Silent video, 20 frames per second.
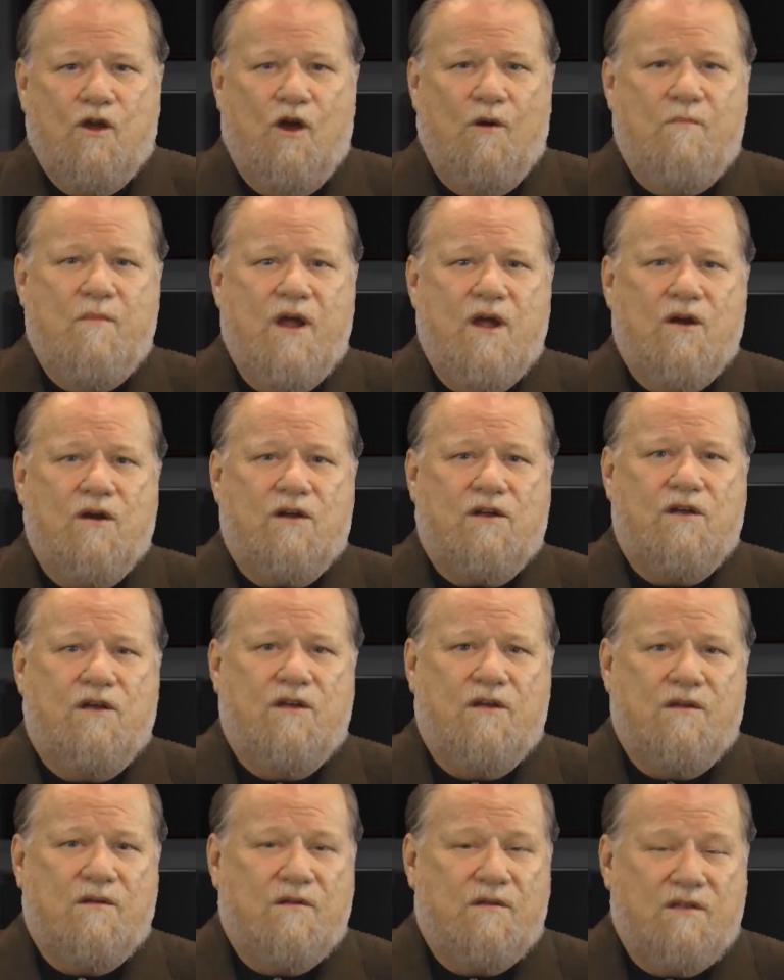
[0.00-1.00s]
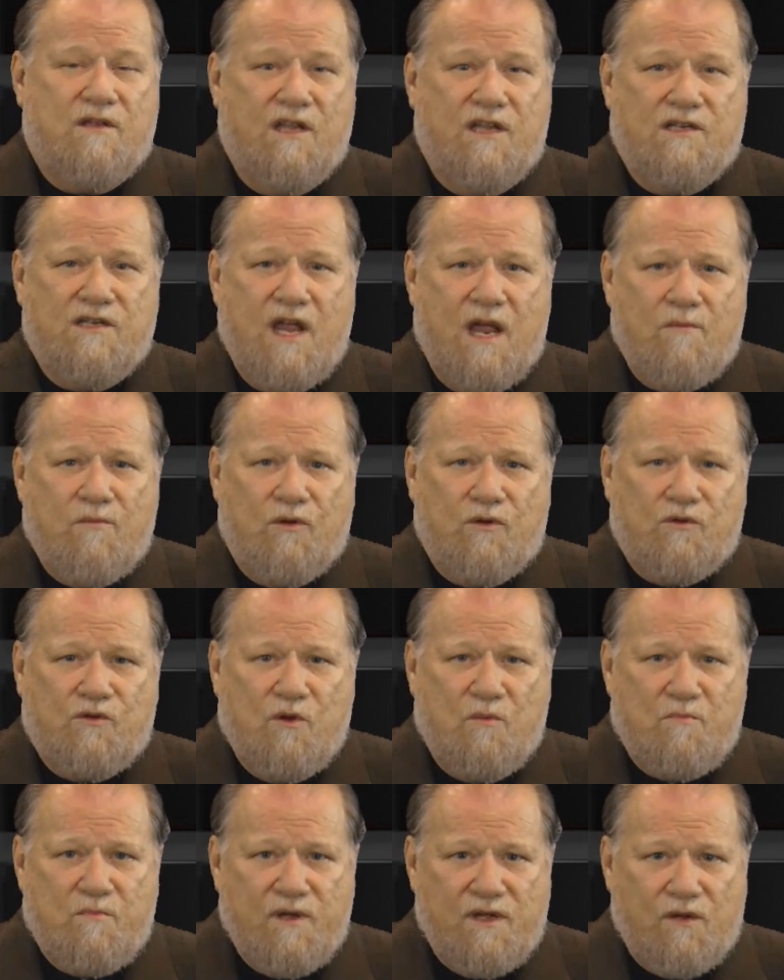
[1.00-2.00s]
America is able
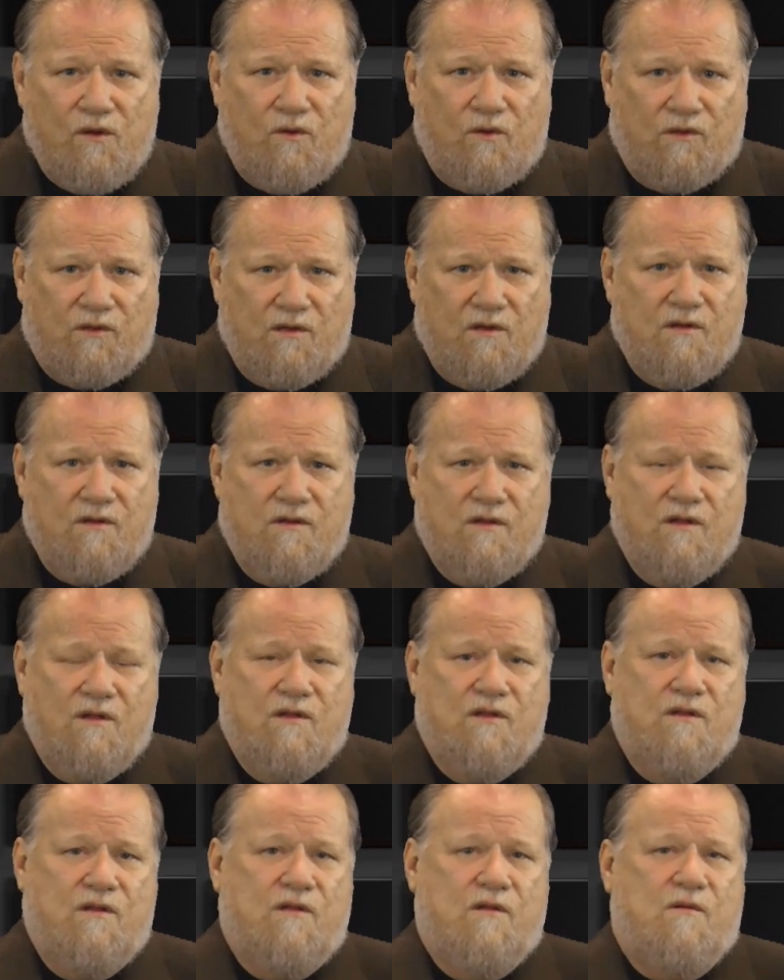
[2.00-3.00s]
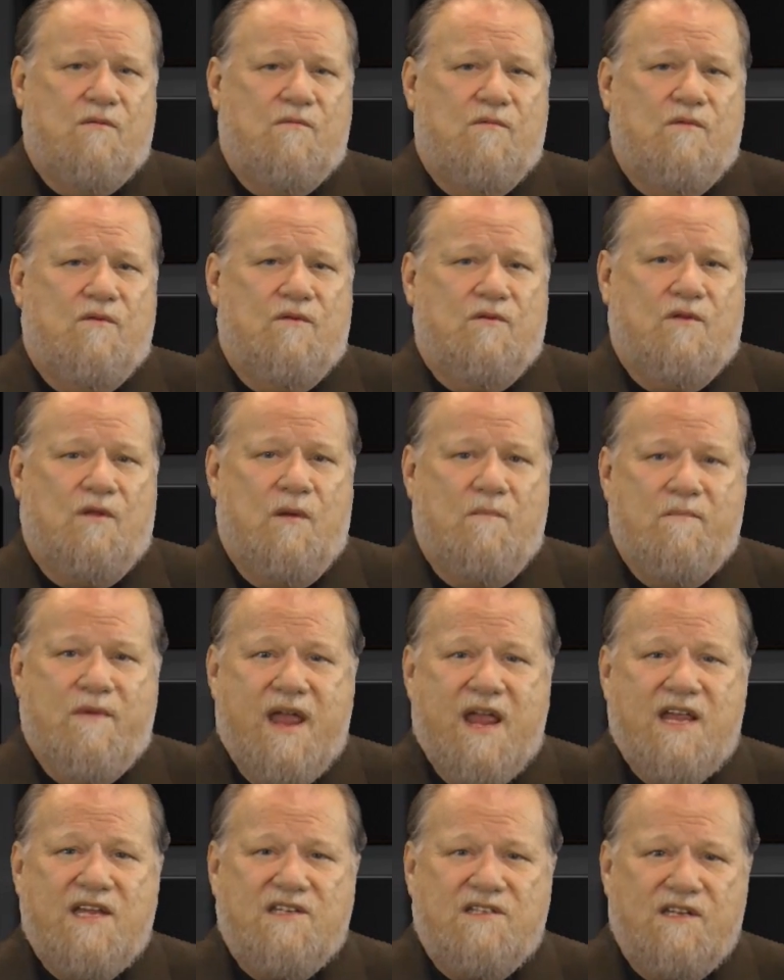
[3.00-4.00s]
to build
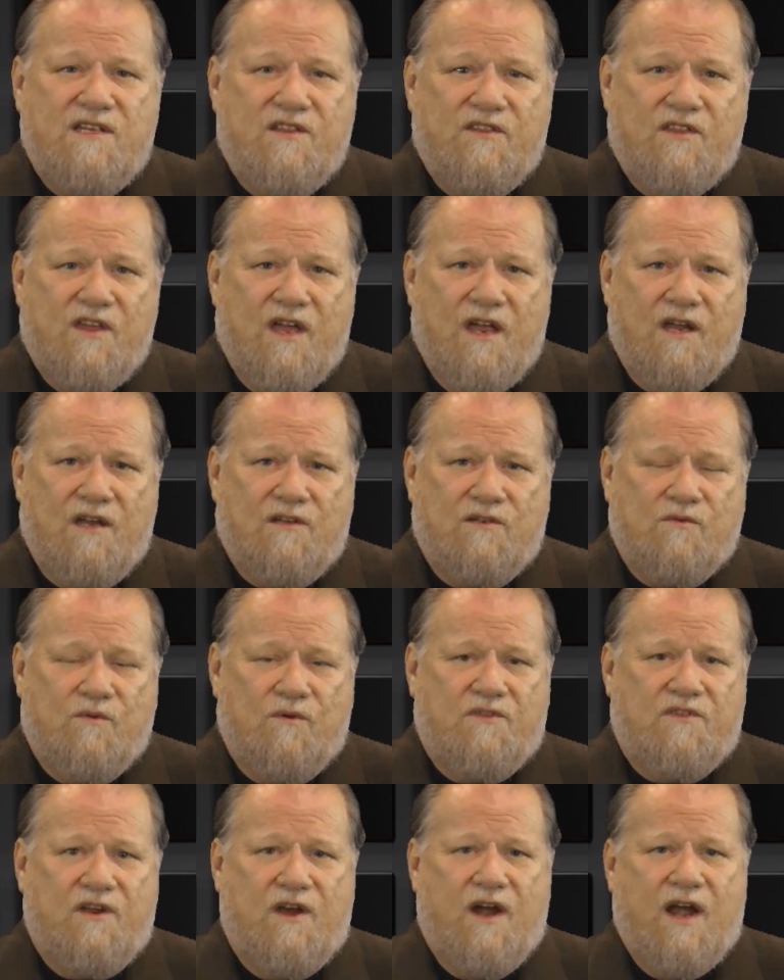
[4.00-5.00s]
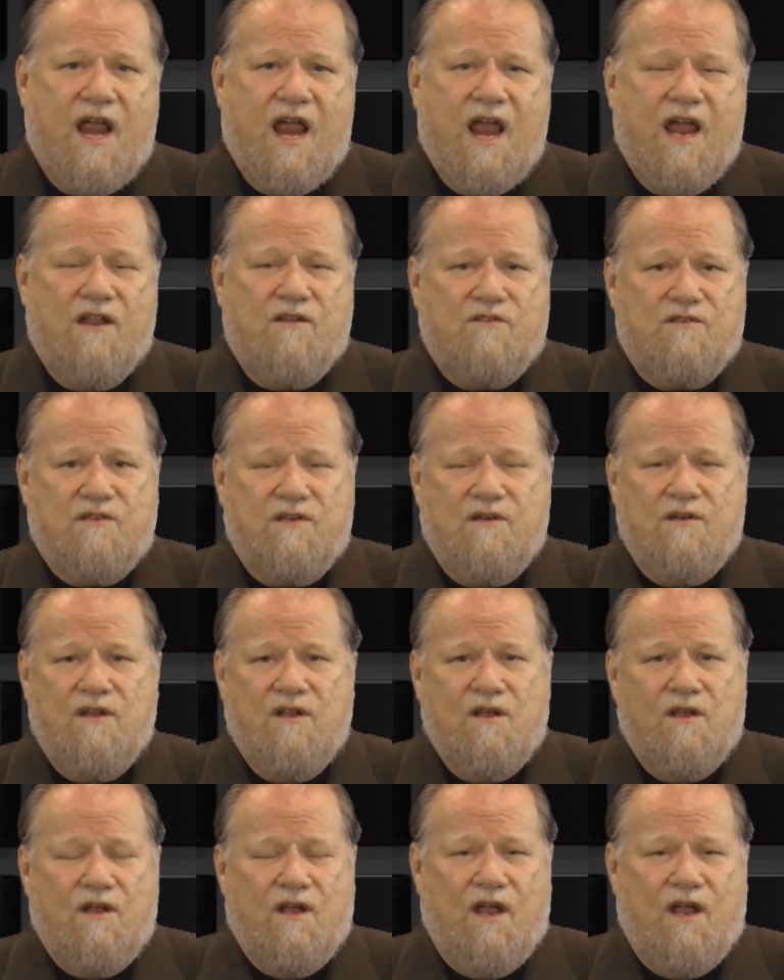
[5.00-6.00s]
amazing things with their hands, and